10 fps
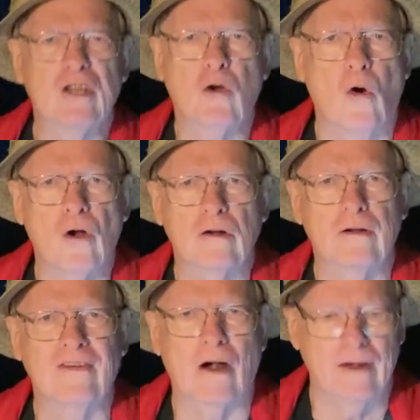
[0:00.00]
corner
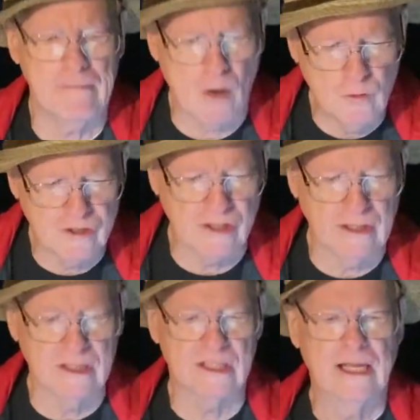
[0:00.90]
of our
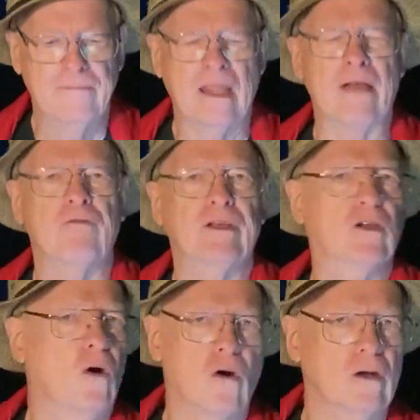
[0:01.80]
emotions, every
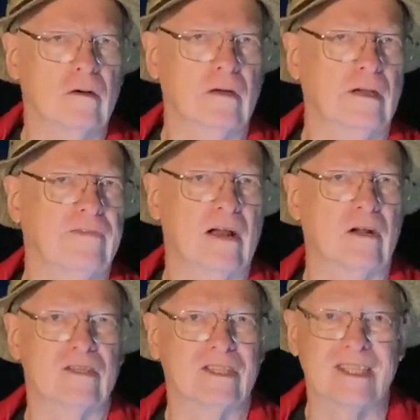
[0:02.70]
corner of our
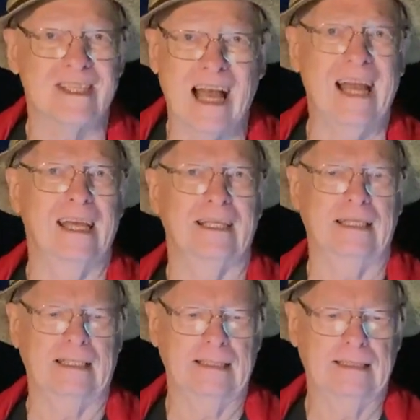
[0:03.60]
society.